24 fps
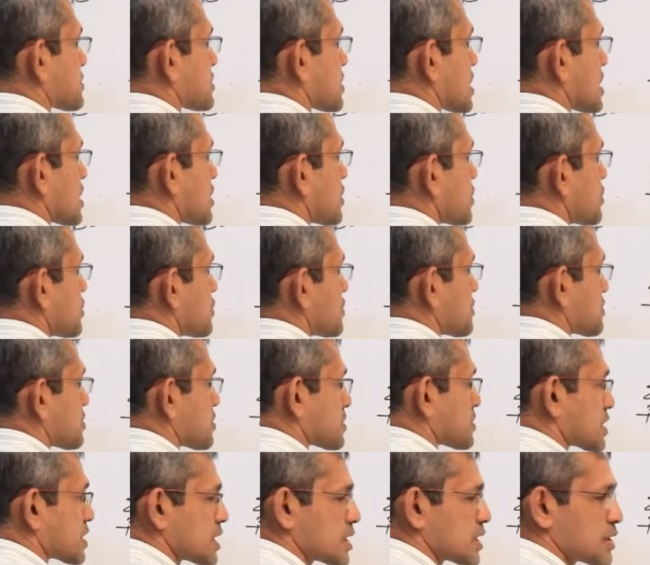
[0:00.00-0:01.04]
3
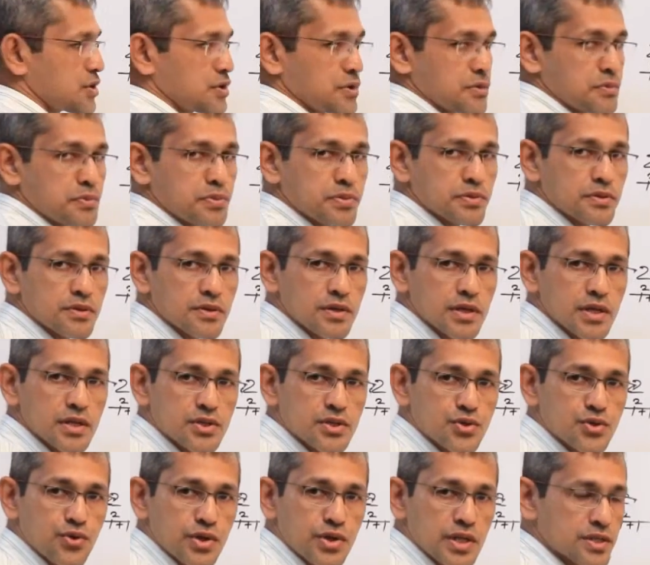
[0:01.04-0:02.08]
cube. 3 cube is
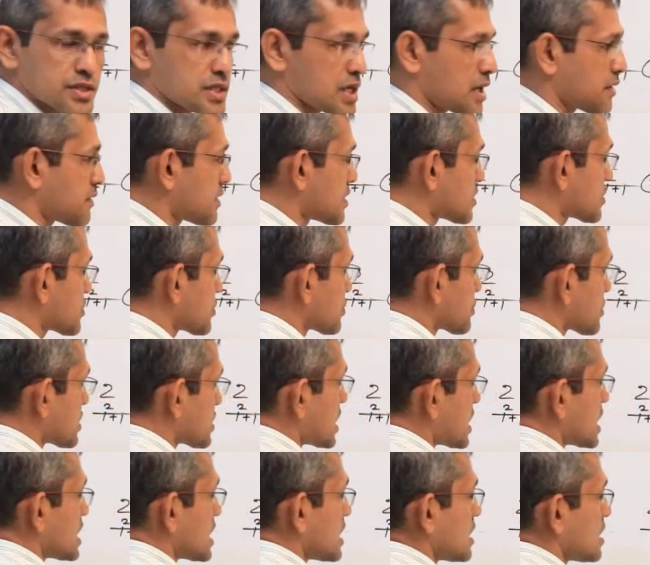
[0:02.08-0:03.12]
27. So
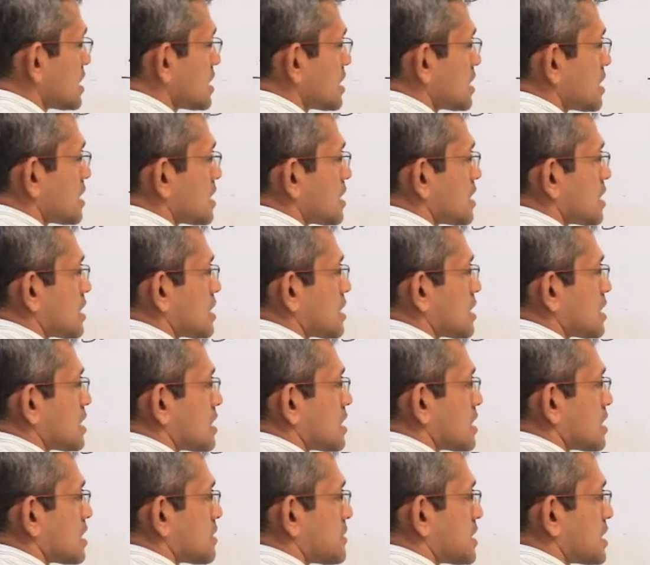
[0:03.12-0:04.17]
30
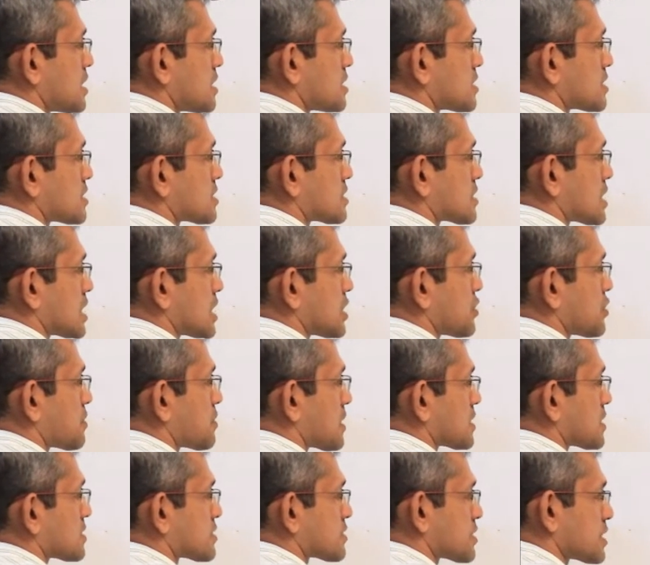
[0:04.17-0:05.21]
means 3 cube
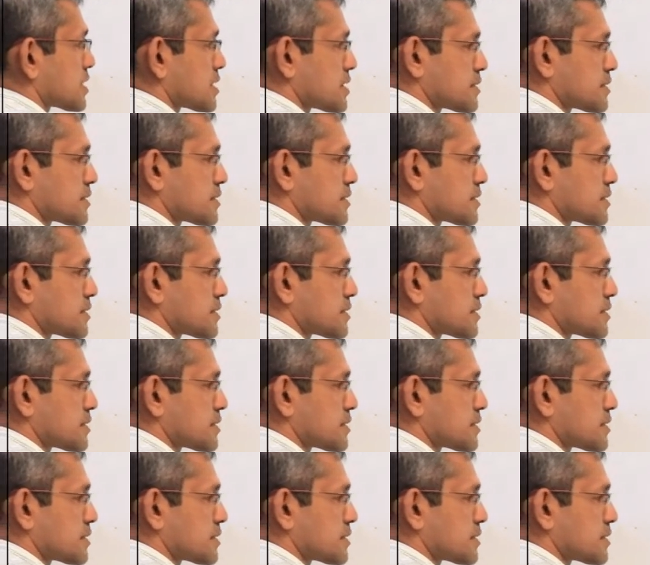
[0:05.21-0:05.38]
plus 3.